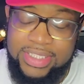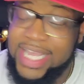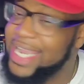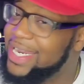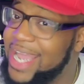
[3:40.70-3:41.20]

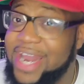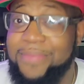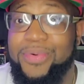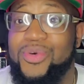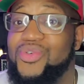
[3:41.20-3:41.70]
date night
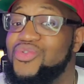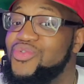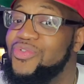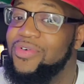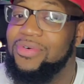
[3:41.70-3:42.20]

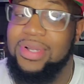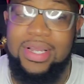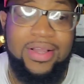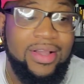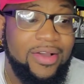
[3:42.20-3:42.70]
approved,
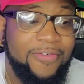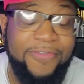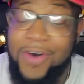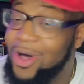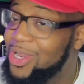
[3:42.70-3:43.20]

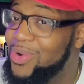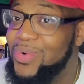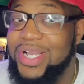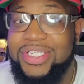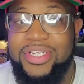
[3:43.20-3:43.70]
fall and
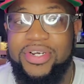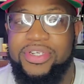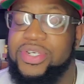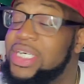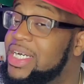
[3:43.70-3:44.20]
winter.
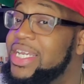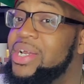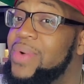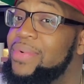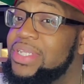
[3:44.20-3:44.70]
You could get
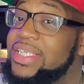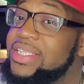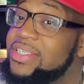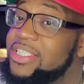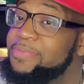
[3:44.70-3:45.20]
away with
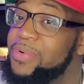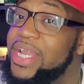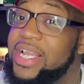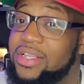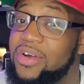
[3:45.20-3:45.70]
this in the
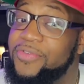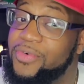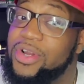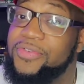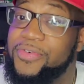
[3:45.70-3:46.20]
spring, though,
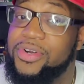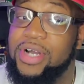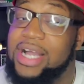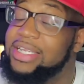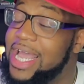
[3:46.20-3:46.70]
for real, for real.
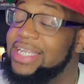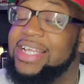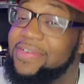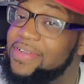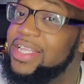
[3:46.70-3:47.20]
I
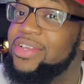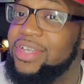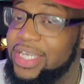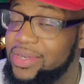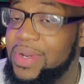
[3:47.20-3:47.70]
definitely think you
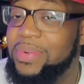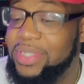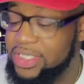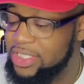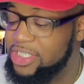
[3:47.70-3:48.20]
can get away with
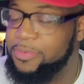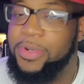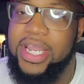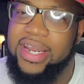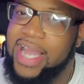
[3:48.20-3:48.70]
this in the
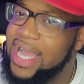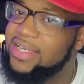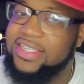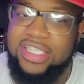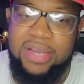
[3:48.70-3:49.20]
spring, not
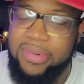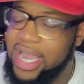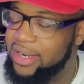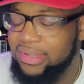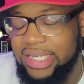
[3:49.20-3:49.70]
in the summer.
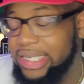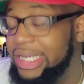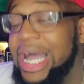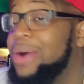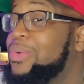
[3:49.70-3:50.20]

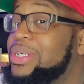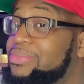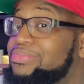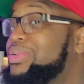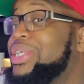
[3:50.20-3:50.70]
I
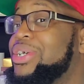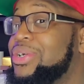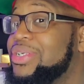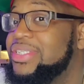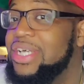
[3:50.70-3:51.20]
wouldn't put it
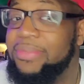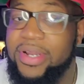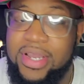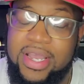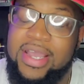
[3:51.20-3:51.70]
on in the
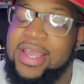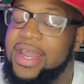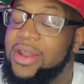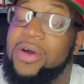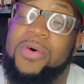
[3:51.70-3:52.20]
summer.
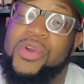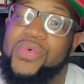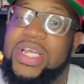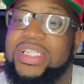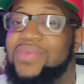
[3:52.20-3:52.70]
And the only
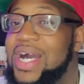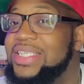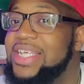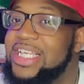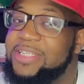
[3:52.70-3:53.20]
reason why I
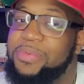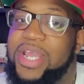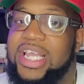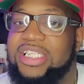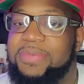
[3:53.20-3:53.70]
say
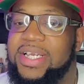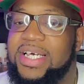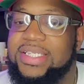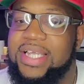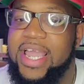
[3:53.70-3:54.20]
spring is
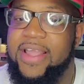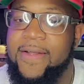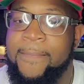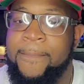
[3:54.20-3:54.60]
because, like,